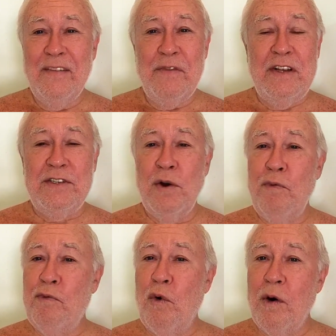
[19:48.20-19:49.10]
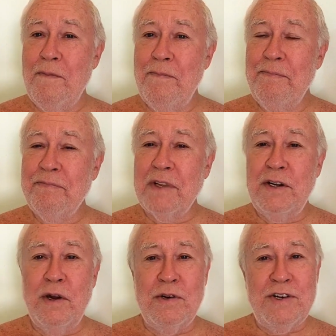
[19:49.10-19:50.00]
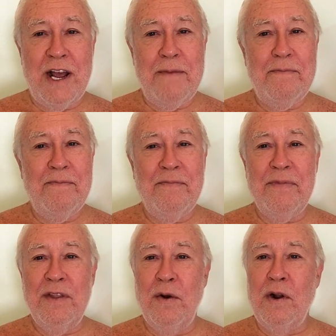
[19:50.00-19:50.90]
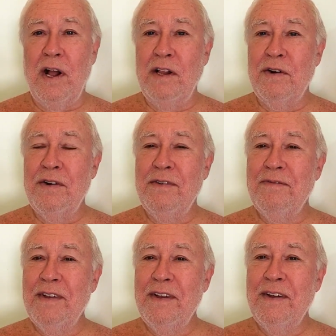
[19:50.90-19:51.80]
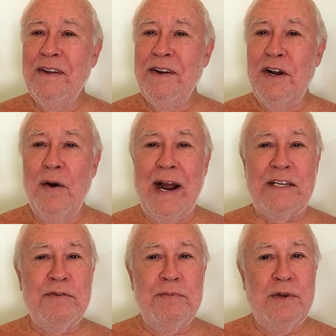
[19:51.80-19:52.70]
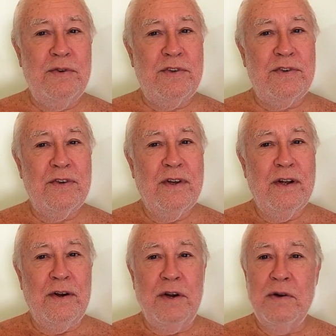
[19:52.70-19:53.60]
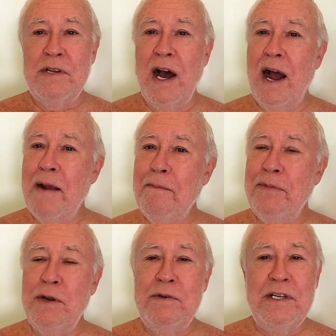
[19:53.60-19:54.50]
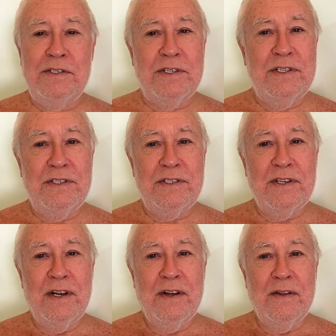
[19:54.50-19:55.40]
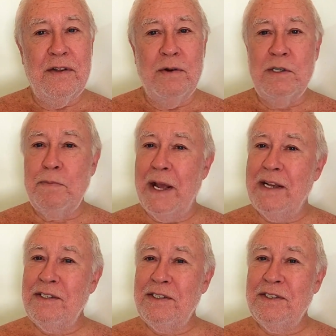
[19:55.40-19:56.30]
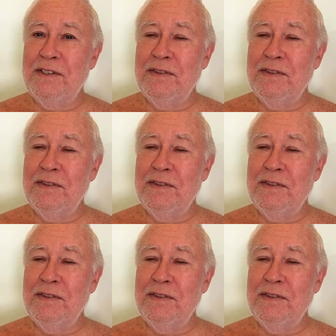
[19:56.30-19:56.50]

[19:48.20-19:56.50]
There's no form, no shape, no color, no attributes, no time, no distance, no space,